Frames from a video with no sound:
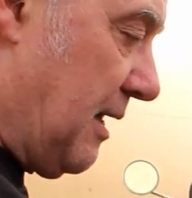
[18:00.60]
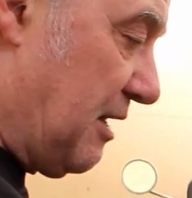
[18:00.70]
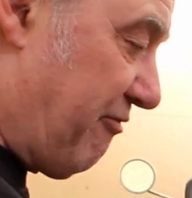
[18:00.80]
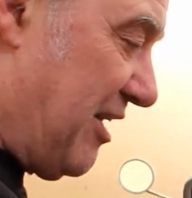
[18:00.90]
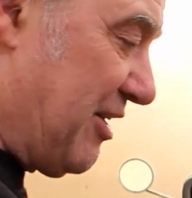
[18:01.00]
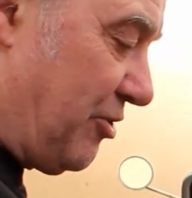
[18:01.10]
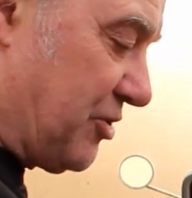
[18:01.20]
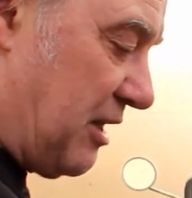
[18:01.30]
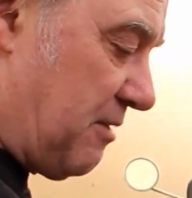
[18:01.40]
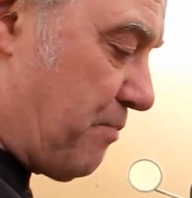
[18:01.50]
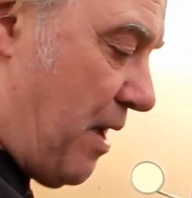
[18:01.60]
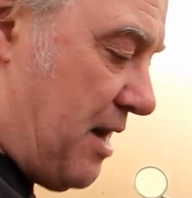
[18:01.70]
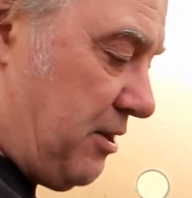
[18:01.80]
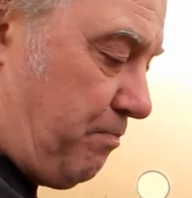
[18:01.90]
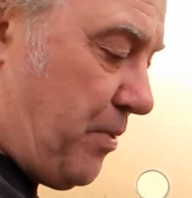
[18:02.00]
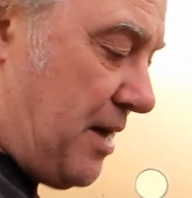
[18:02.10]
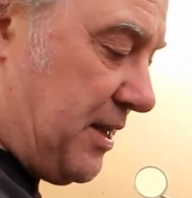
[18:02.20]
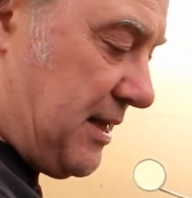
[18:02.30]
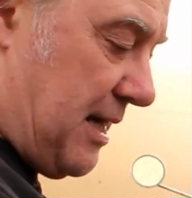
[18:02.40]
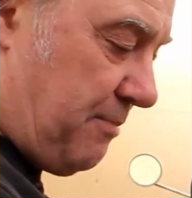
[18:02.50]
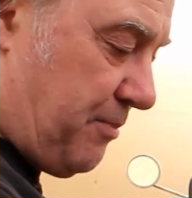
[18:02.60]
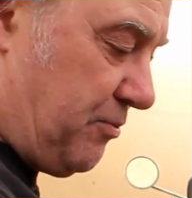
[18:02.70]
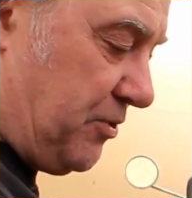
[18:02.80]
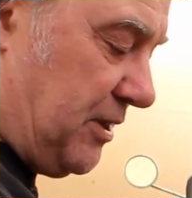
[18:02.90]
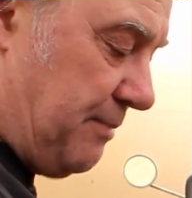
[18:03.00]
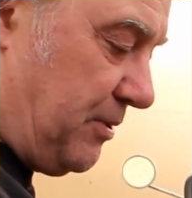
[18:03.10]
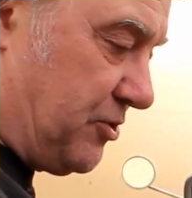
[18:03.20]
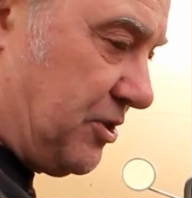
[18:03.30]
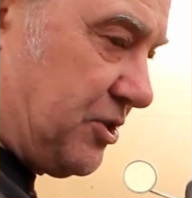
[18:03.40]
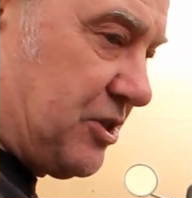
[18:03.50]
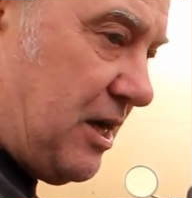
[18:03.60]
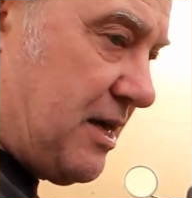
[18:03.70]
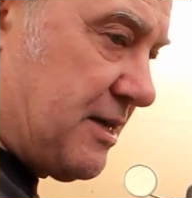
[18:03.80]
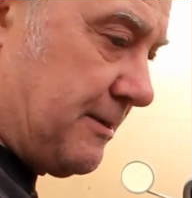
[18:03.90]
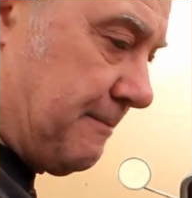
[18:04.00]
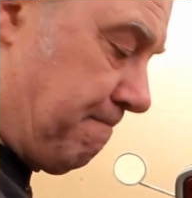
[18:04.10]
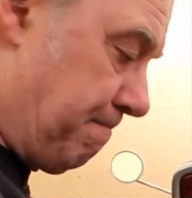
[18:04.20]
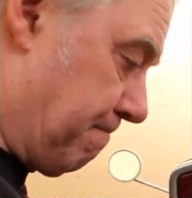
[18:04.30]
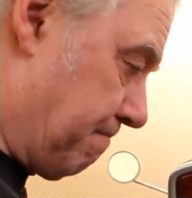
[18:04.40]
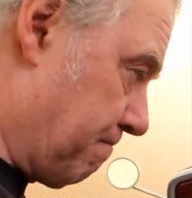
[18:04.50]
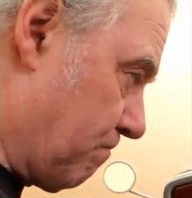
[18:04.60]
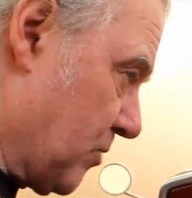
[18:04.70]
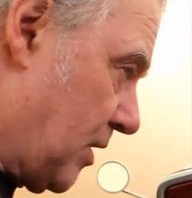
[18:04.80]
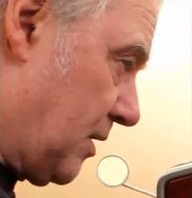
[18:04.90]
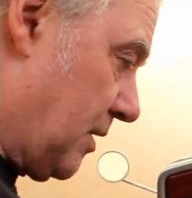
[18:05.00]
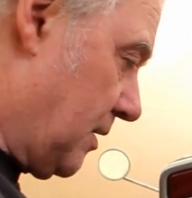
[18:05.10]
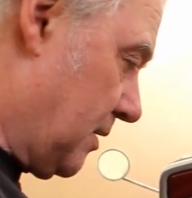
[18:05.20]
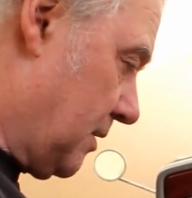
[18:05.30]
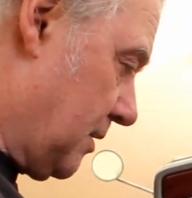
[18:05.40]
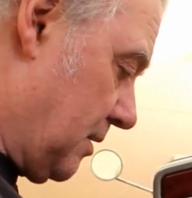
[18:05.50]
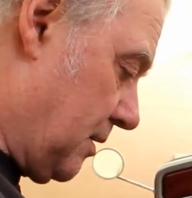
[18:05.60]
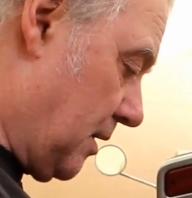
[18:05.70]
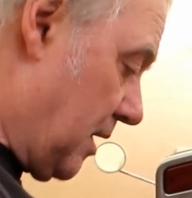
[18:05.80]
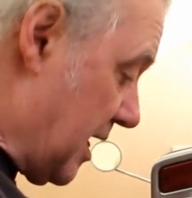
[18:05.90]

And if it does, I can buy the caliper with the nipples at the side. Right. So is that a yes or a no?